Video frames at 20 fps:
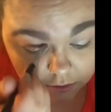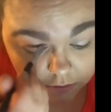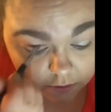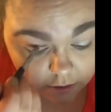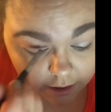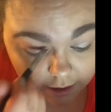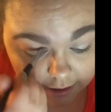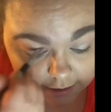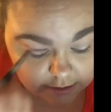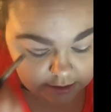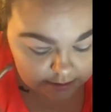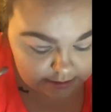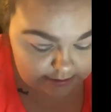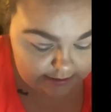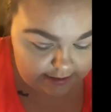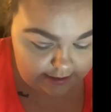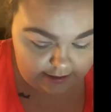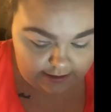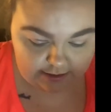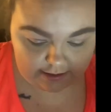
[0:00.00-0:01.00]
I just
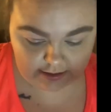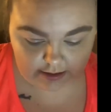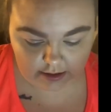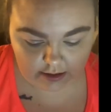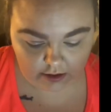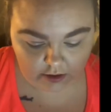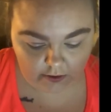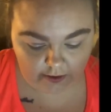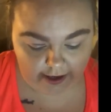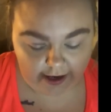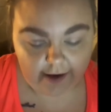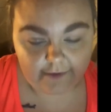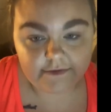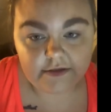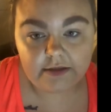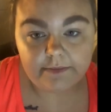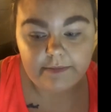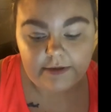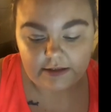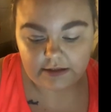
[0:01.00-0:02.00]
think you have
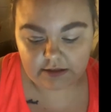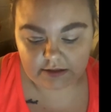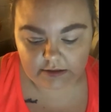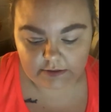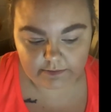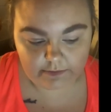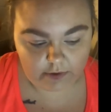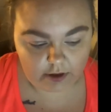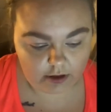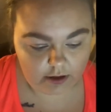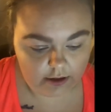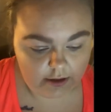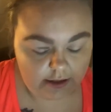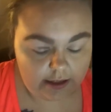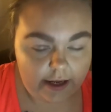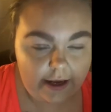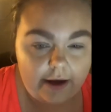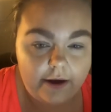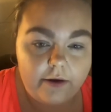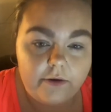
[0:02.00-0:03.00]
to be smart in
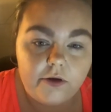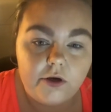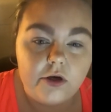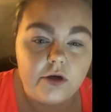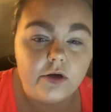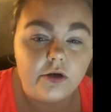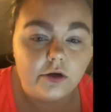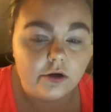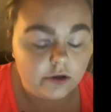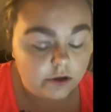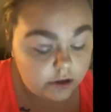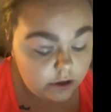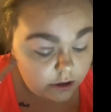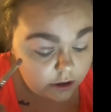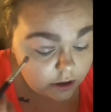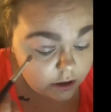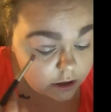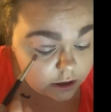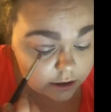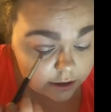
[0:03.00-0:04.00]
how you're
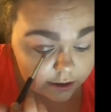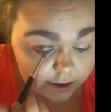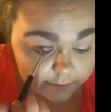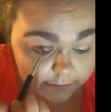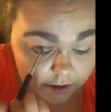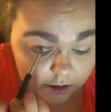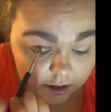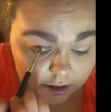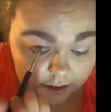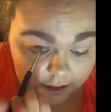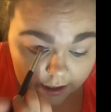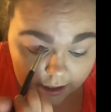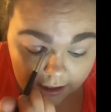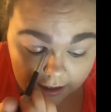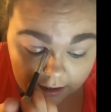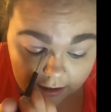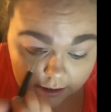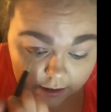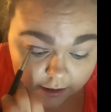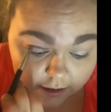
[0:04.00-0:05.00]

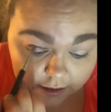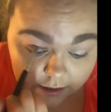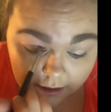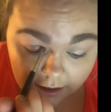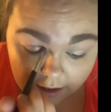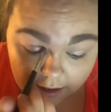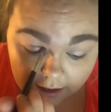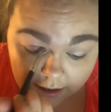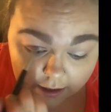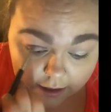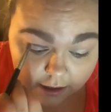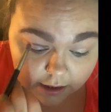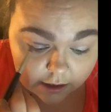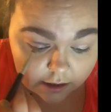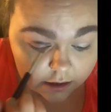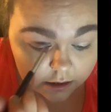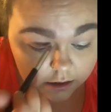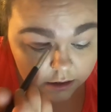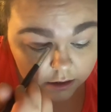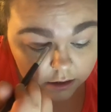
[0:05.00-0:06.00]
communicating
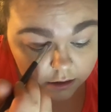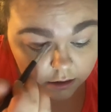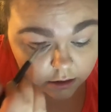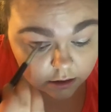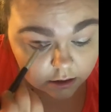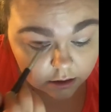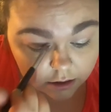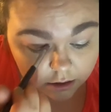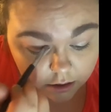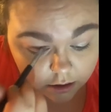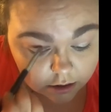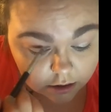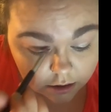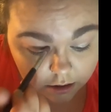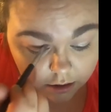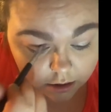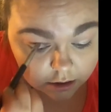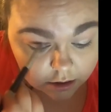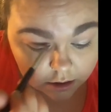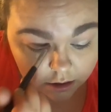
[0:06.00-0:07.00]
and
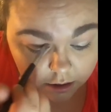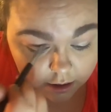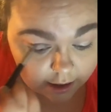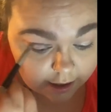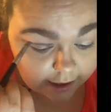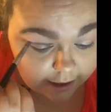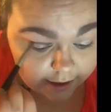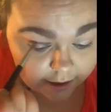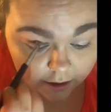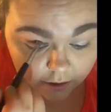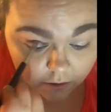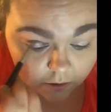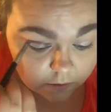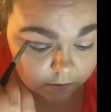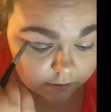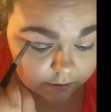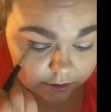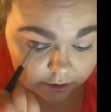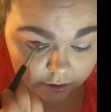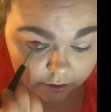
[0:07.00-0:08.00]
how
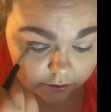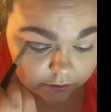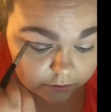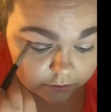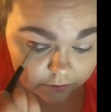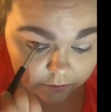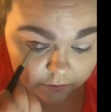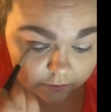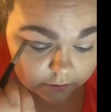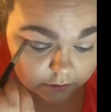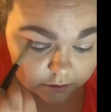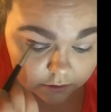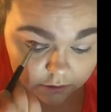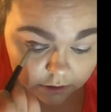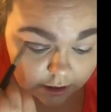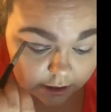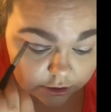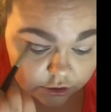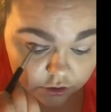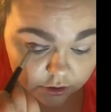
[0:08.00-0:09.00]
you
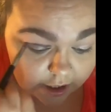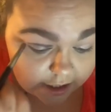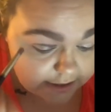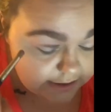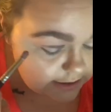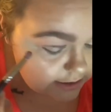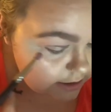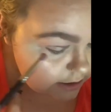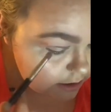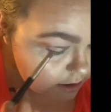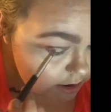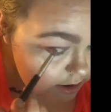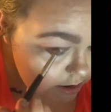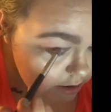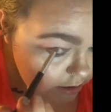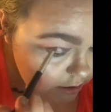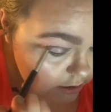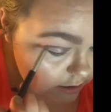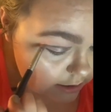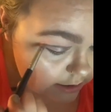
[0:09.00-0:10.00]
address
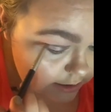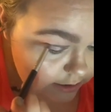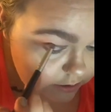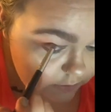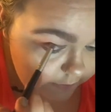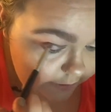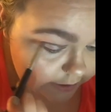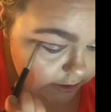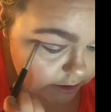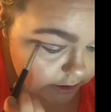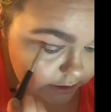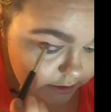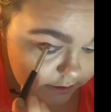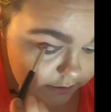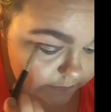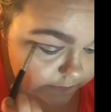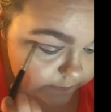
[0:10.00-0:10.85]
certain situations,